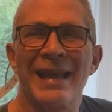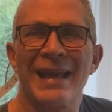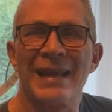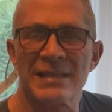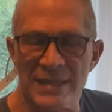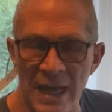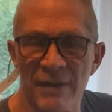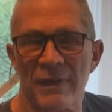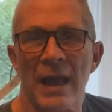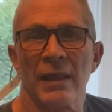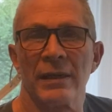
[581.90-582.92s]
it's not
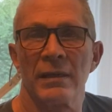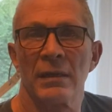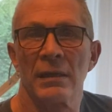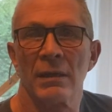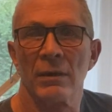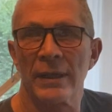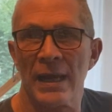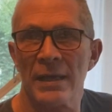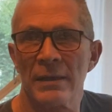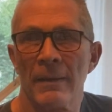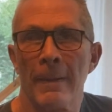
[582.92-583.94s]
valid,
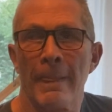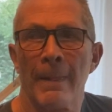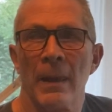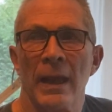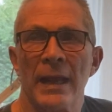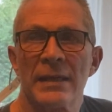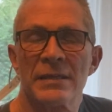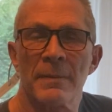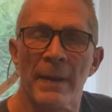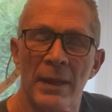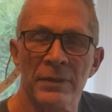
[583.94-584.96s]
okay? And it's
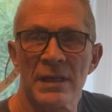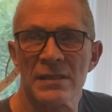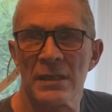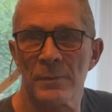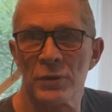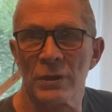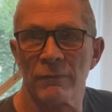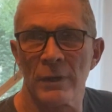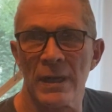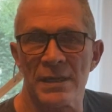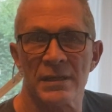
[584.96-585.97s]
about the assumption of
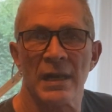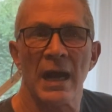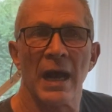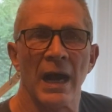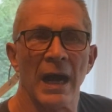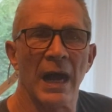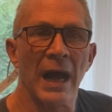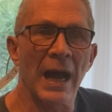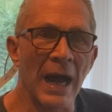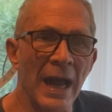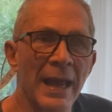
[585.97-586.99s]
risk.
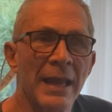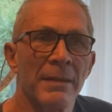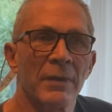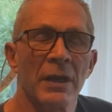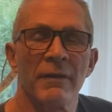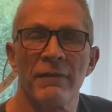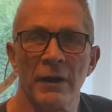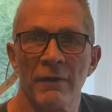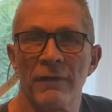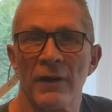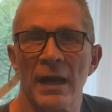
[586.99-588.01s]
I am going to
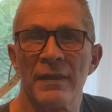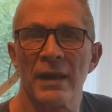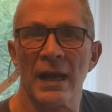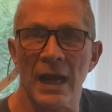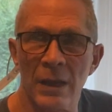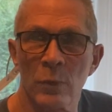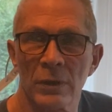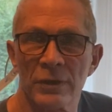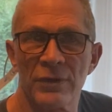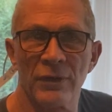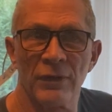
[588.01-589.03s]
verify that I
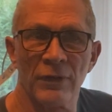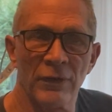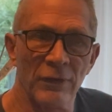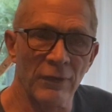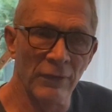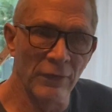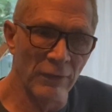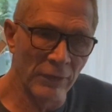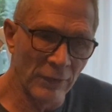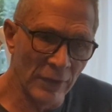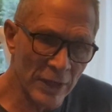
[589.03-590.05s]
will
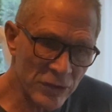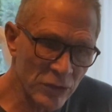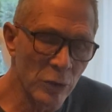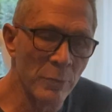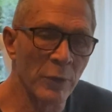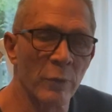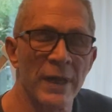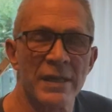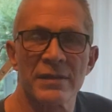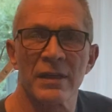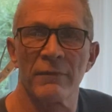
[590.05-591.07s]
assume the
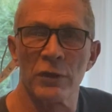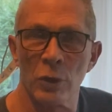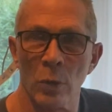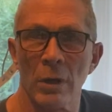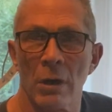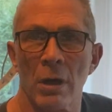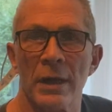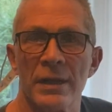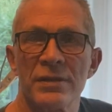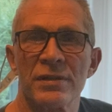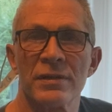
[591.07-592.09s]
risk of your
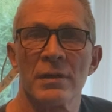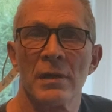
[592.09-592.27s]
harness